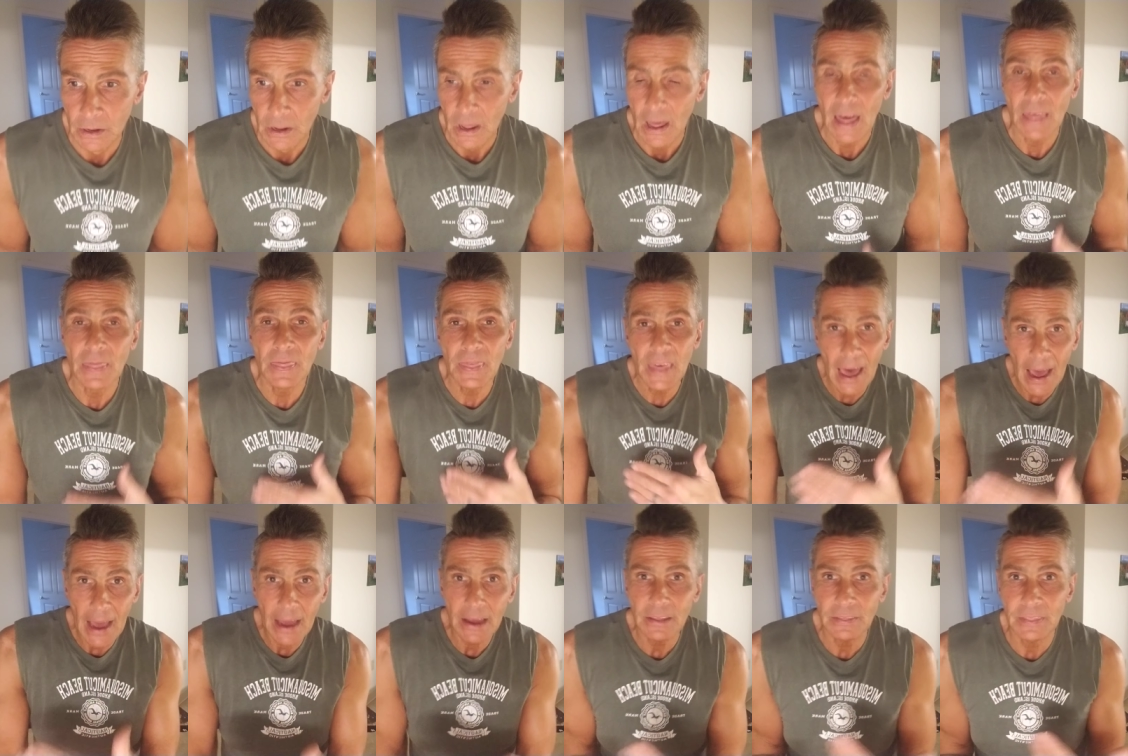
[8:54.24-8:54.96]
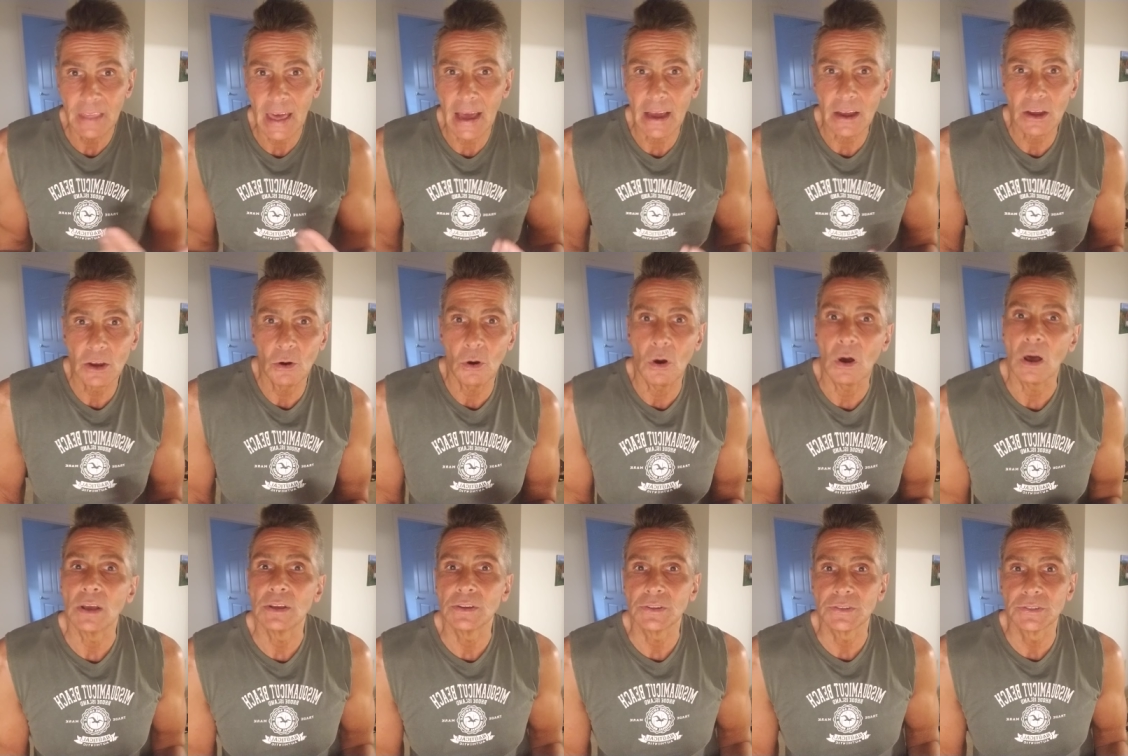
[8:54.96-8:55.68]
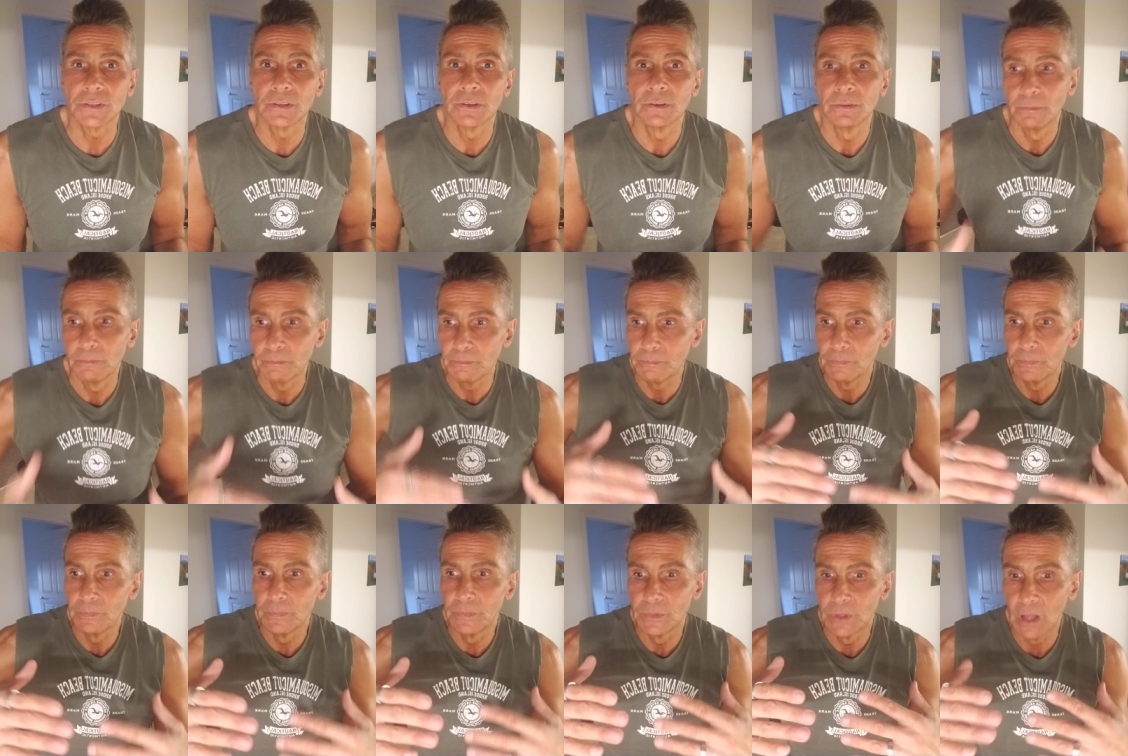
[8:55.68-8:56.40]
And that, that caused
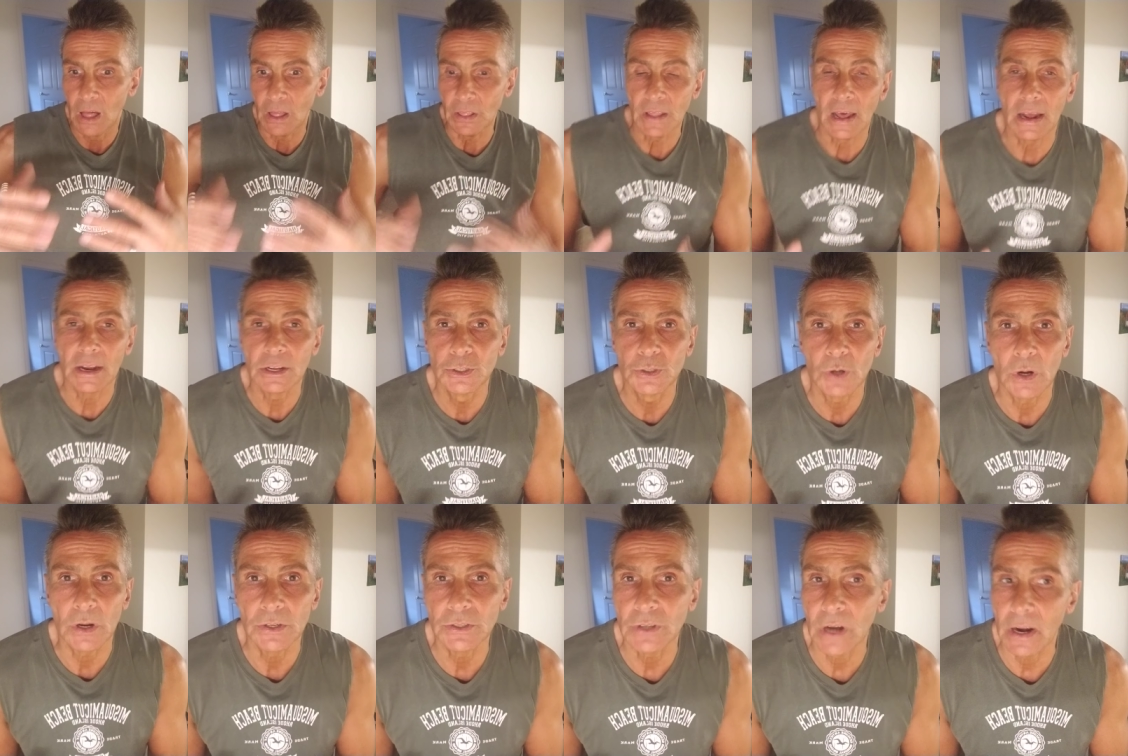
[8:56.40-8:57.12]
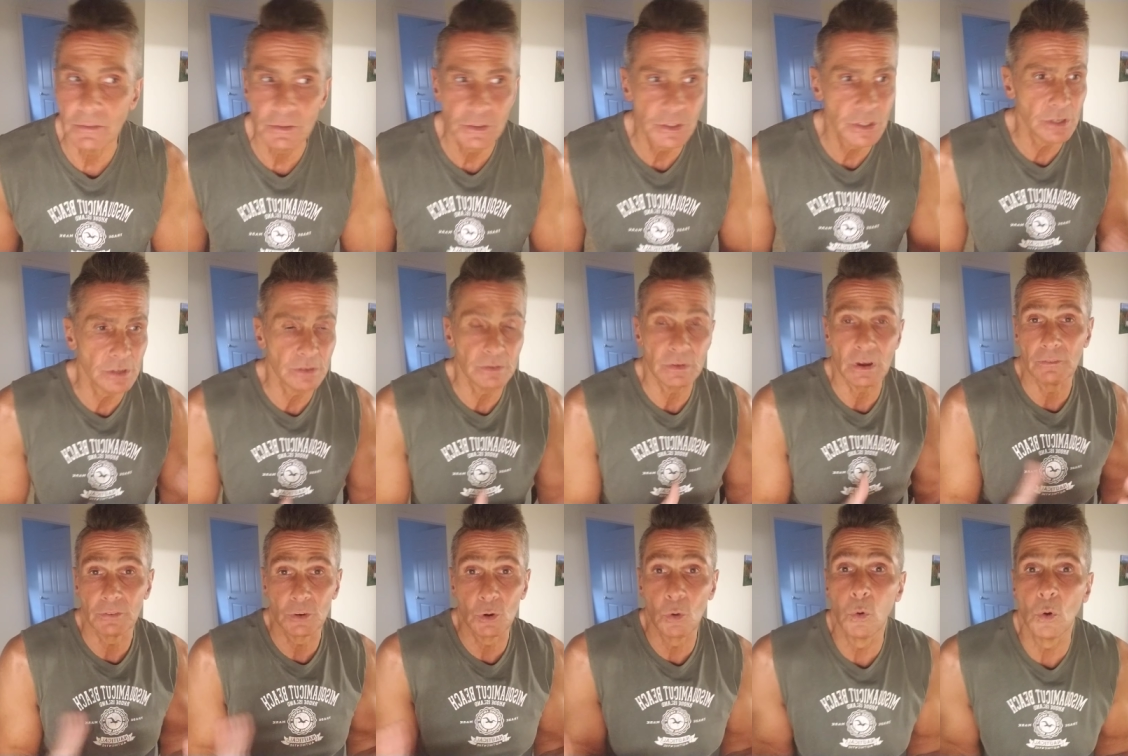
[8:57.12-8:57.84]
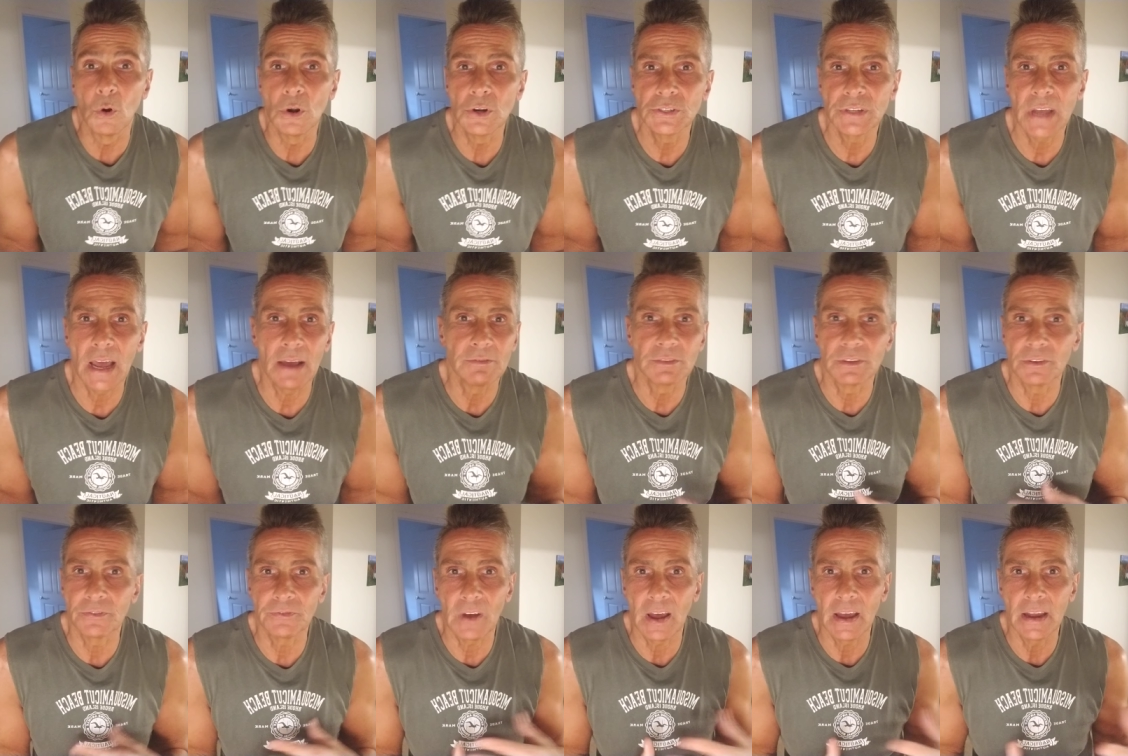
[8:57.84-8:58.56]
a lot of truck drivers to, of course, have
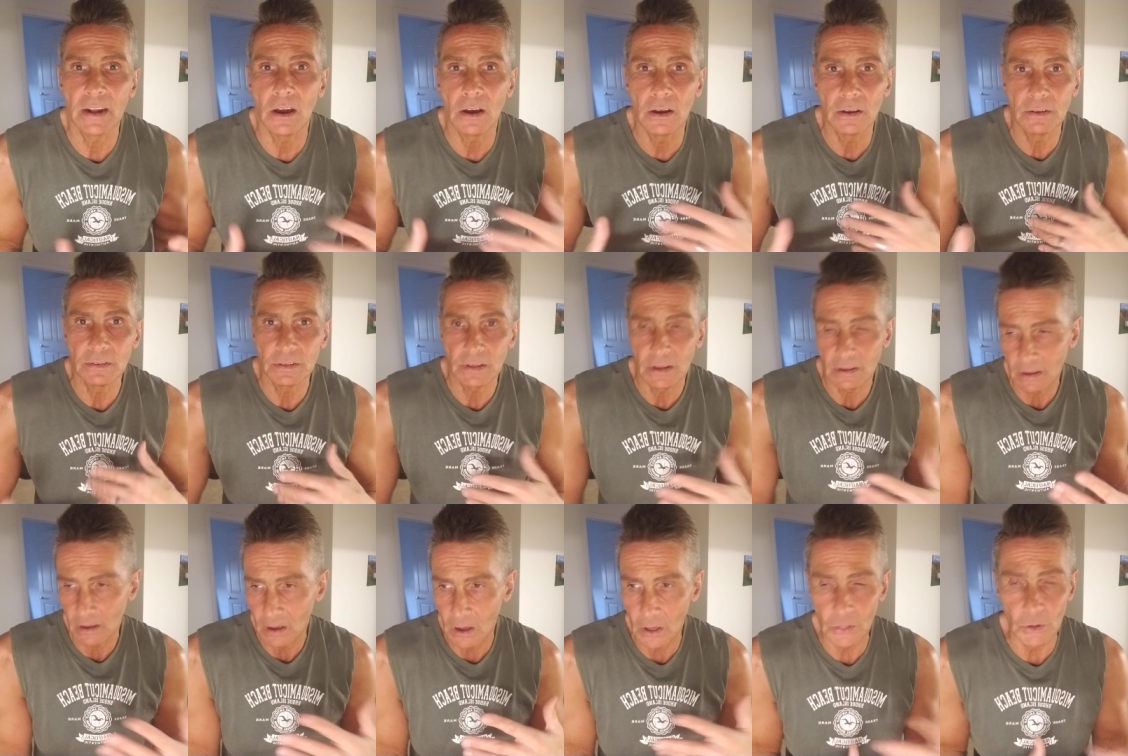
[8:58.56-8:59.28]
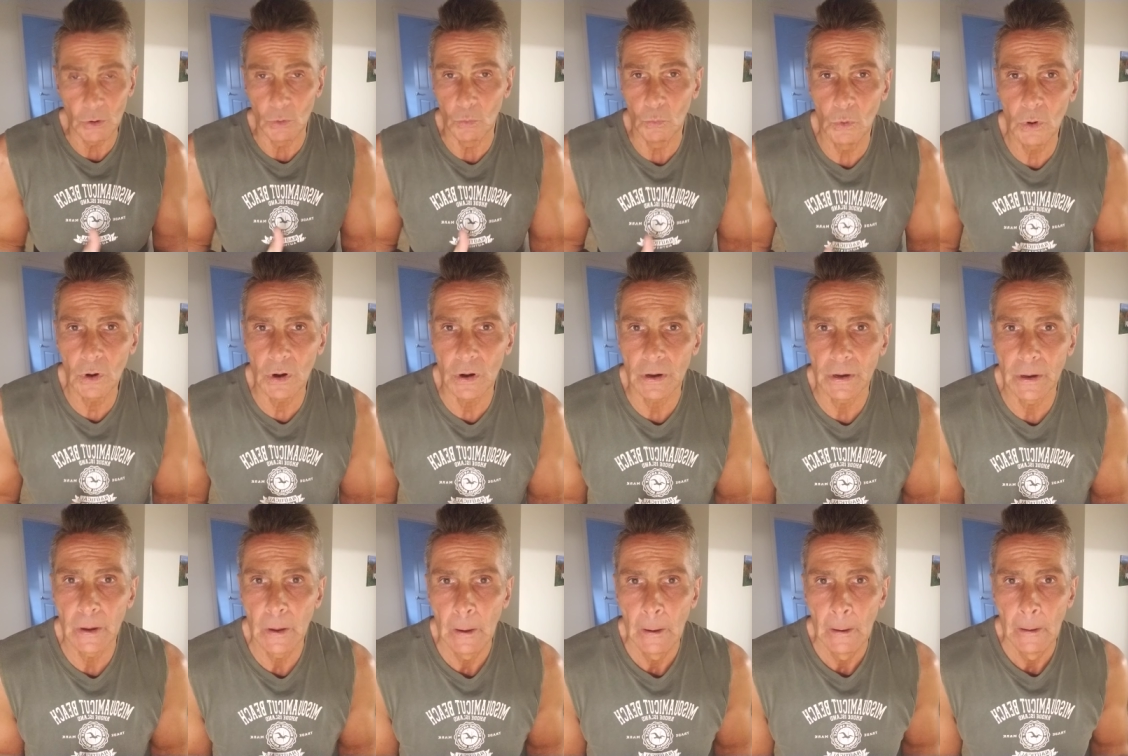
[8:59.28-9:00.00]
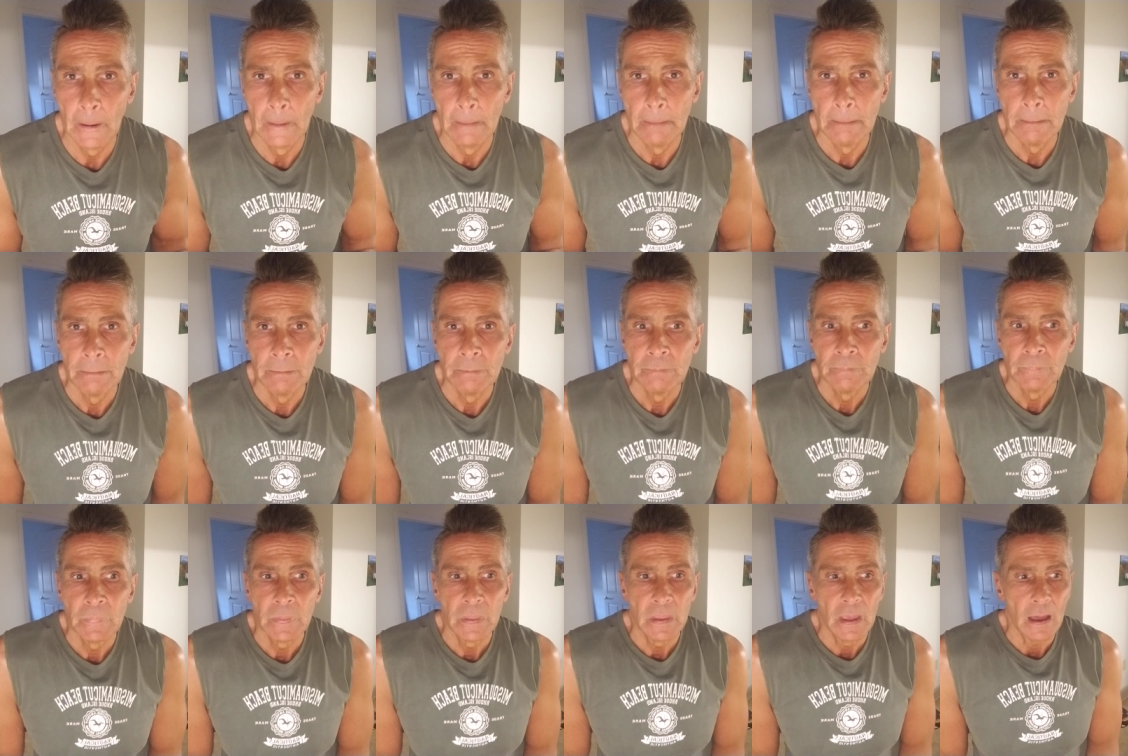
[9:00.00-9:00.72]
to find uh, other work.
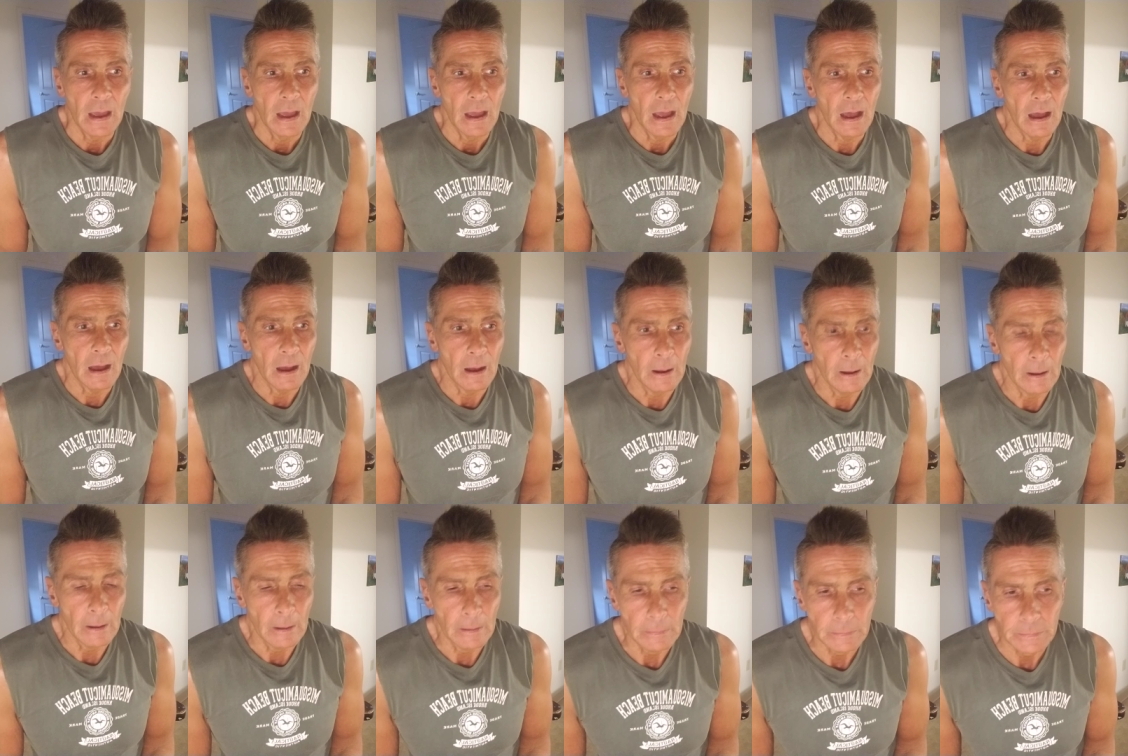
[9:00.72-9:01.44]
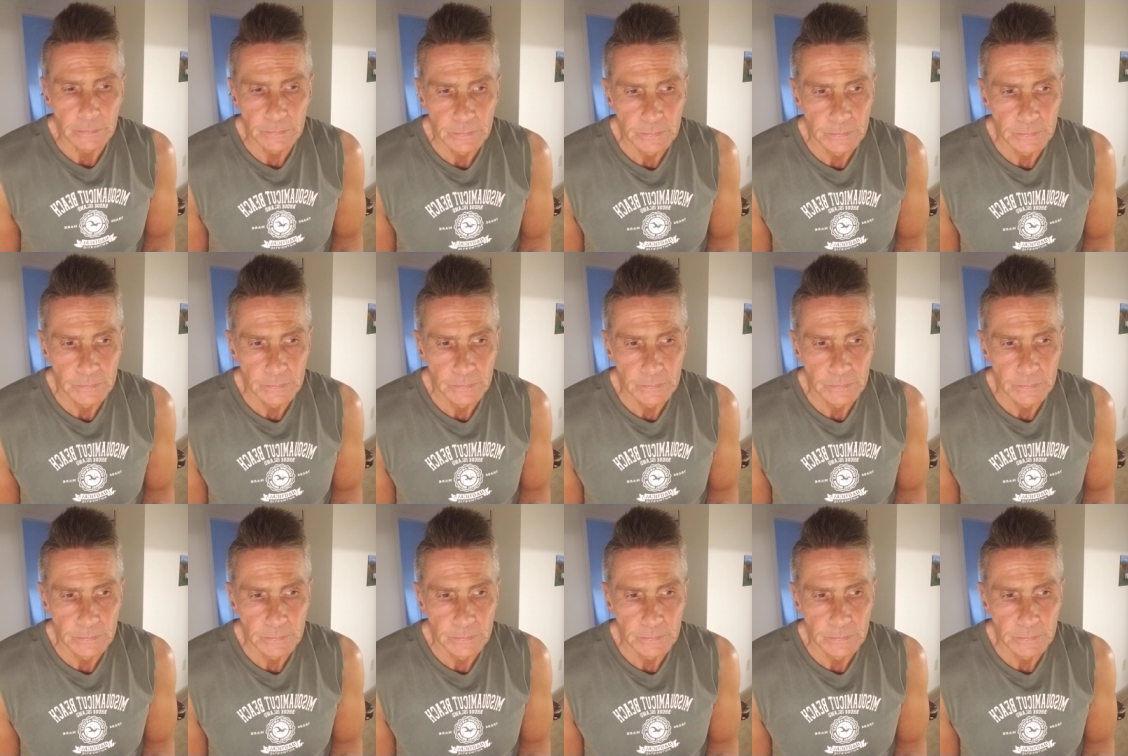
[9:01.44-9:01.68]
Um,